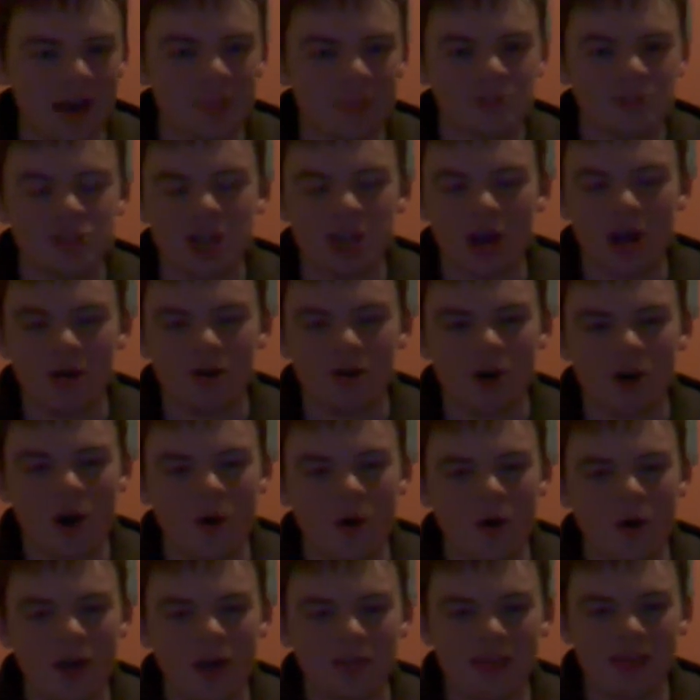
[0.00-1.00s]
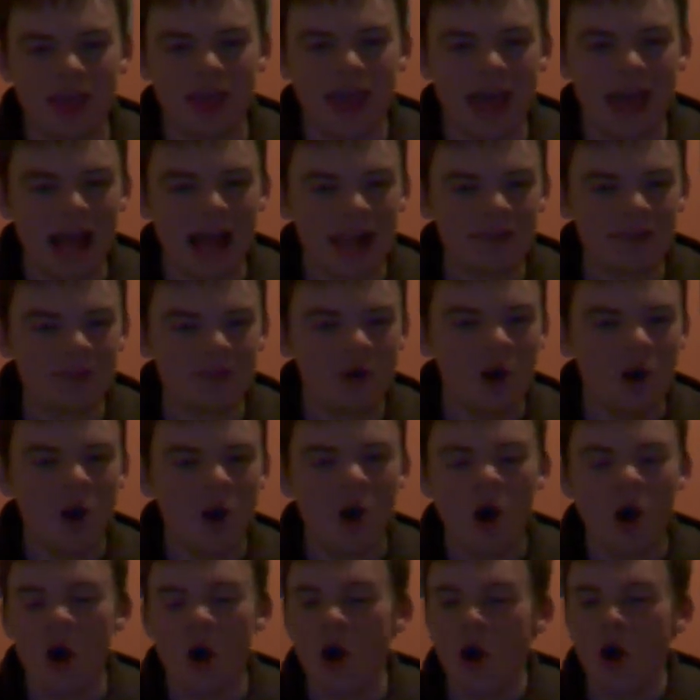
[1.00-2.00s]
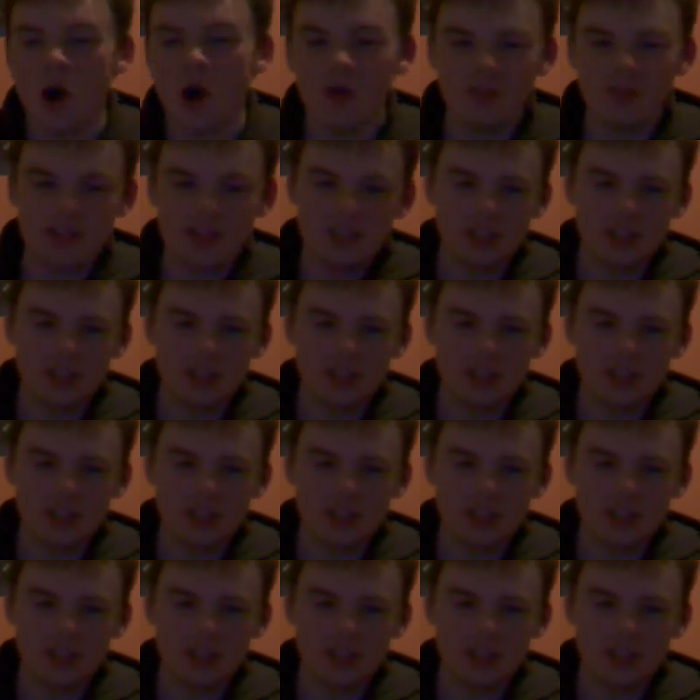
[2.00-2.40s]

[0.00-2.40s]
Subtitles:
Jericho at the helm, all these